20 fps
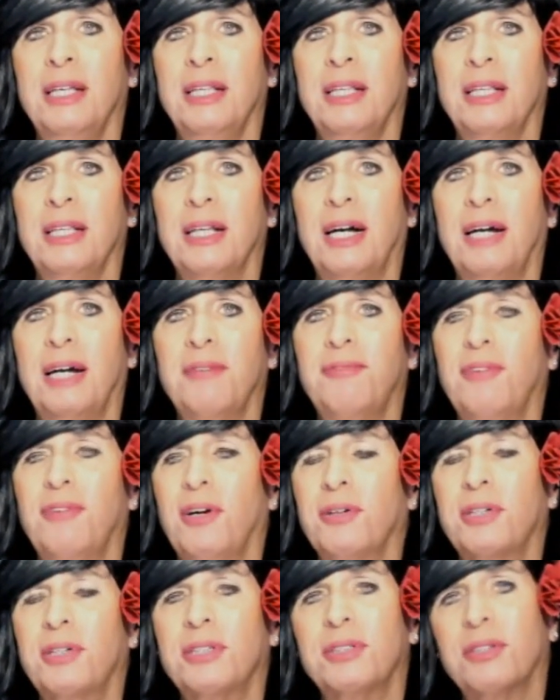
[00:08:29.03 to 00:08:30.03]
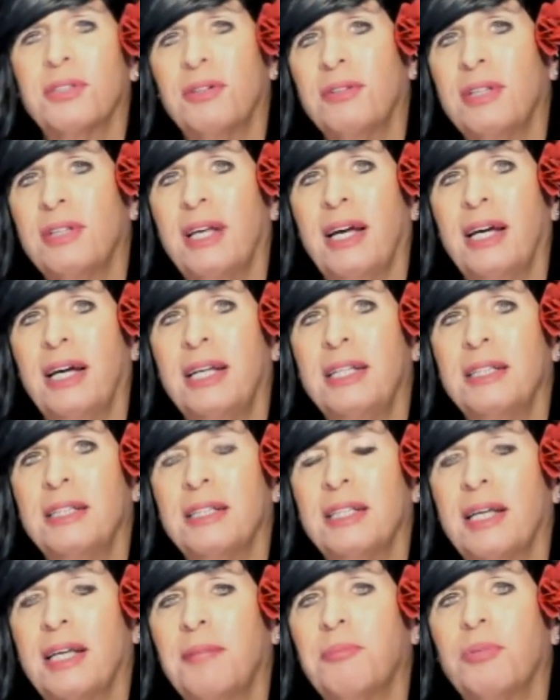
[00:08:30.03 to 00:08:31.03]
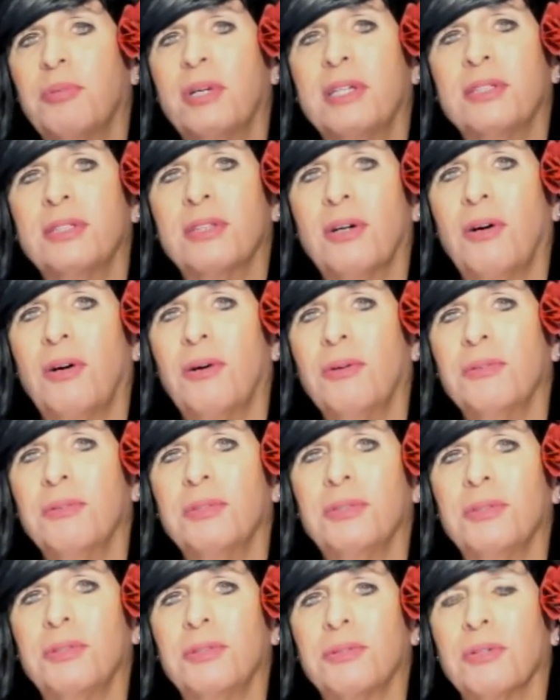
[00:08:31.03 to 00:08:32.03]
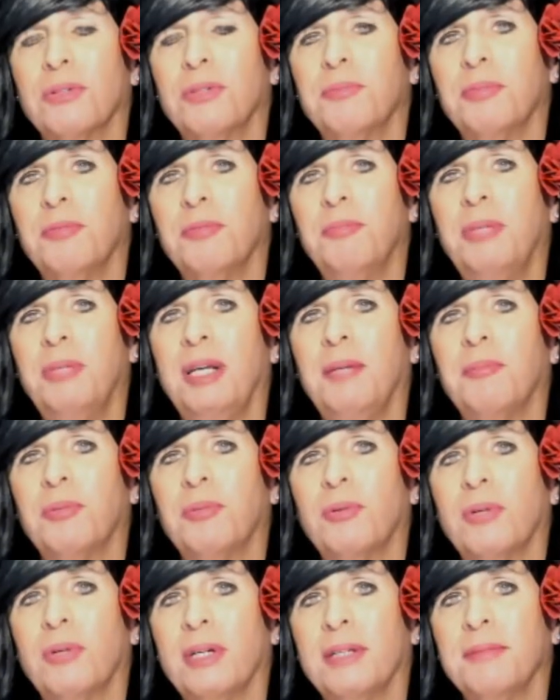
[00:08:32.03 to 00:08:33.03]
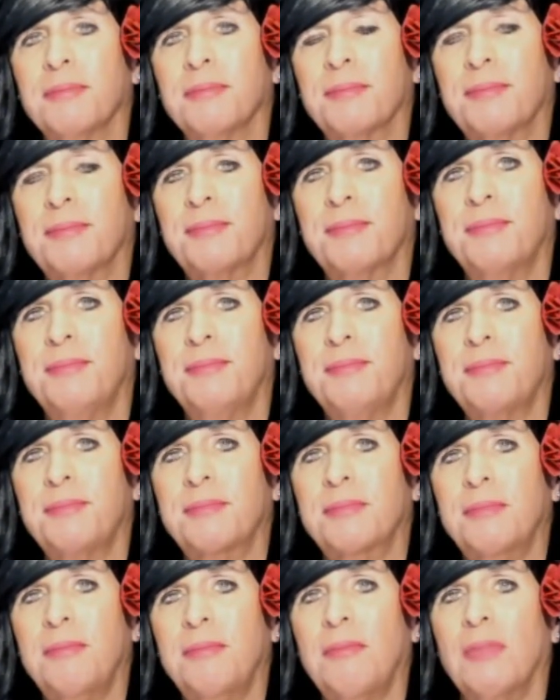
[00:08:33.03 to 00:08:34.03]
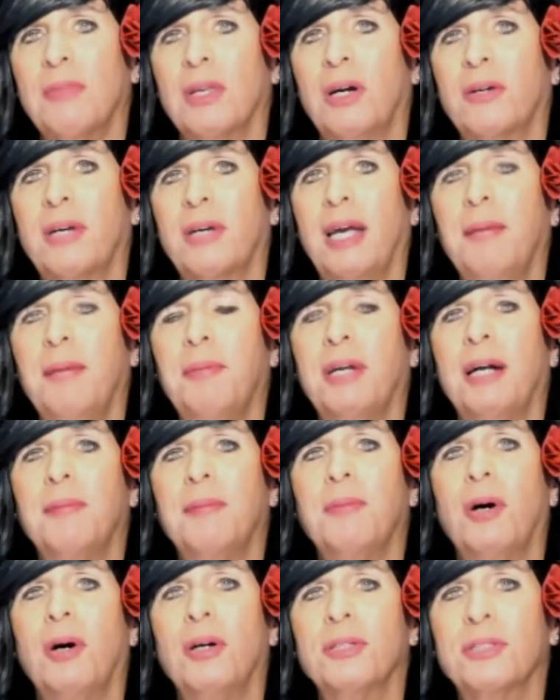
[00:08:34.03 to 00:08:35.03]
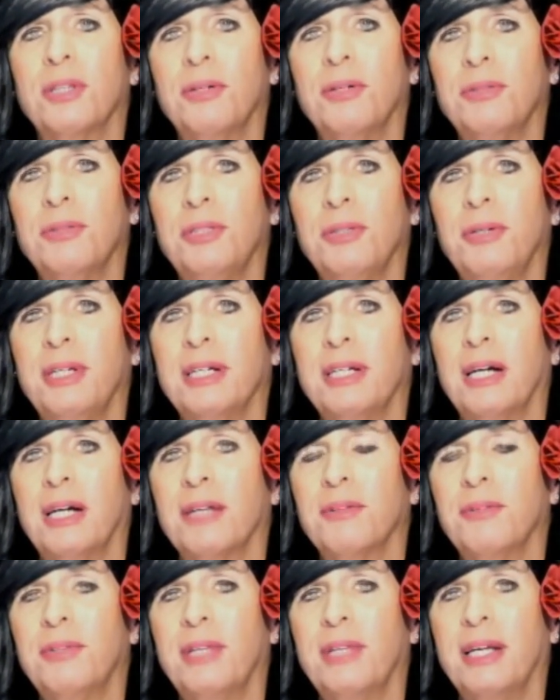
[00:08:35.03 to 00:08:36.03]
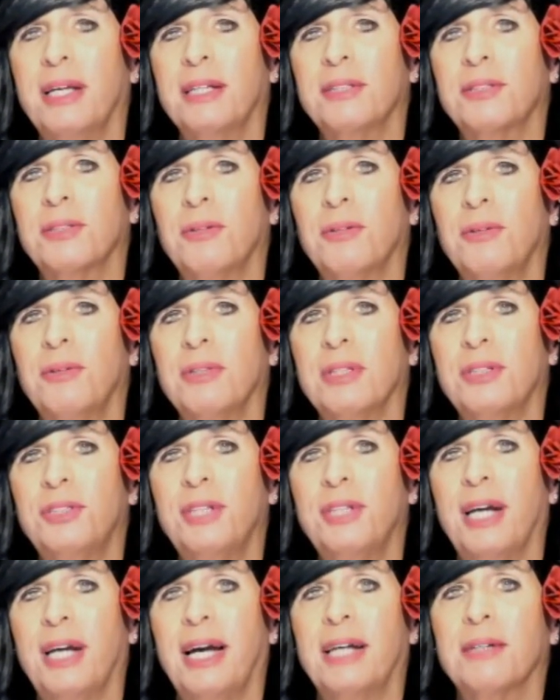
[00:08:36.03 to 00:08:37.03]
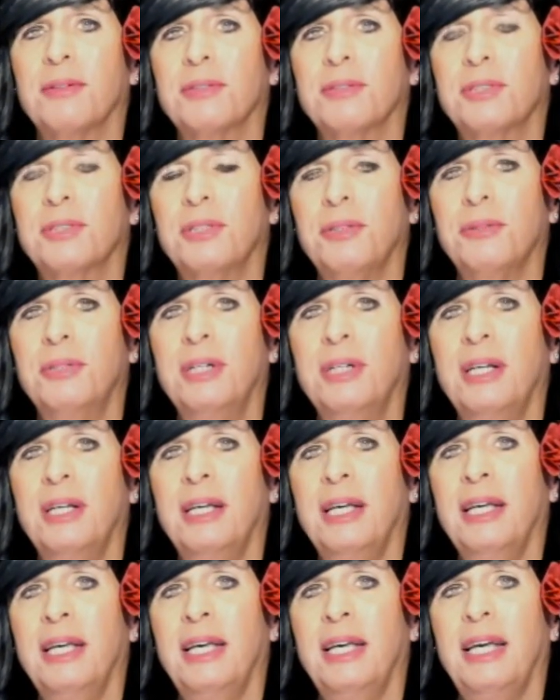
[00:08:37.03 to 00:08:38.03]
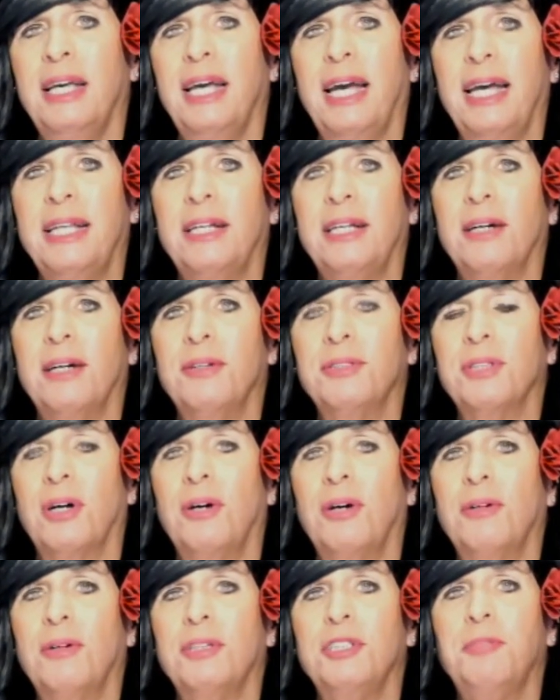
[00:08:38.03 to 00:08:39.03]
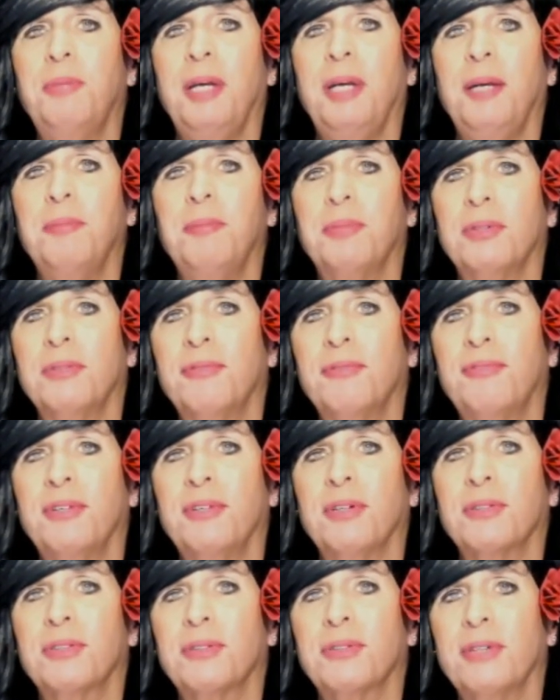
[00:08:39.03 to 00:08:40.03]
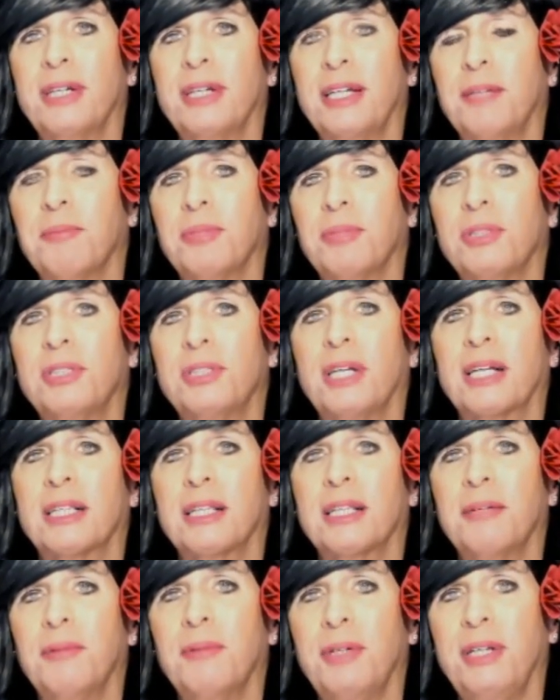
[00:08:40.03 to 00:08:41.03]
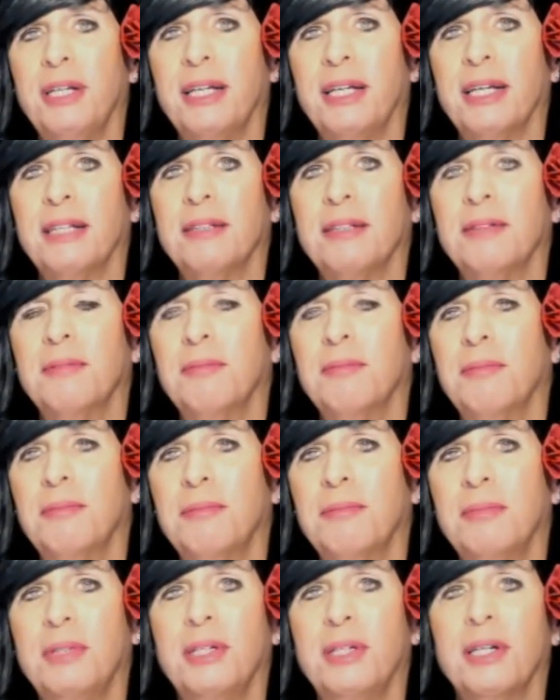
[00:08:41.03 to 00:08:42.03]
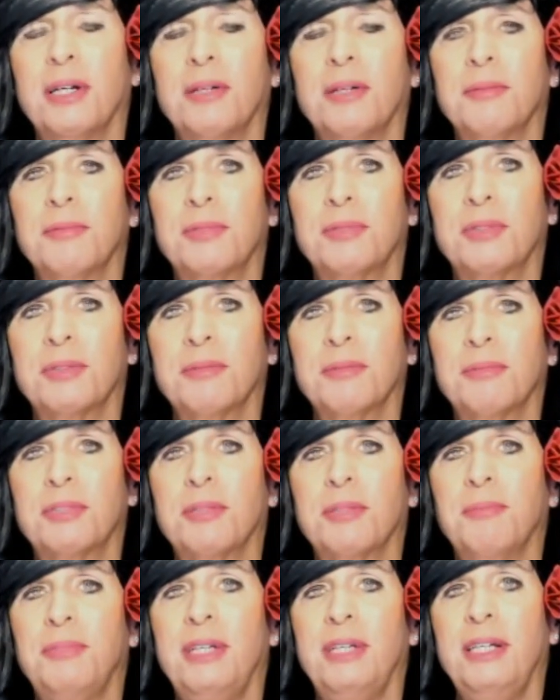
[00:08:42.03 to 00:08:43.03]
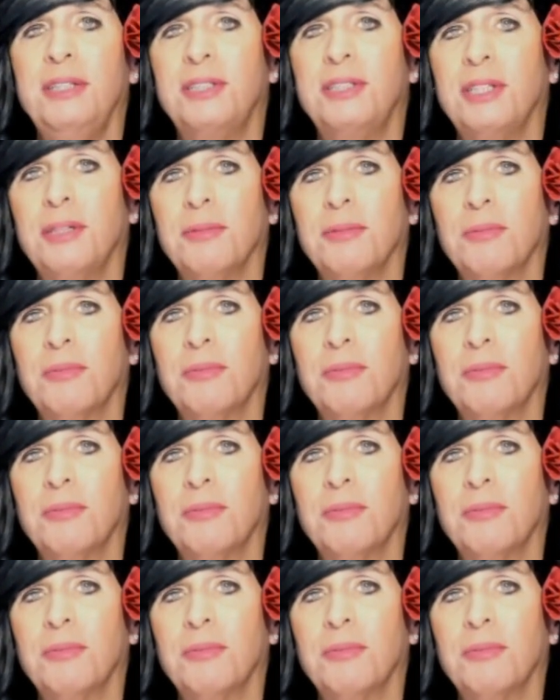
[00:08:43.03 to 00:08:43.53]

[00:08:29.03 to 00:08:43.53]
I focus on that. That brings a whole new group of people in. Okay, but I'm also doing other things on the channel too. And there's always people filtering, and particularly when you get, some decent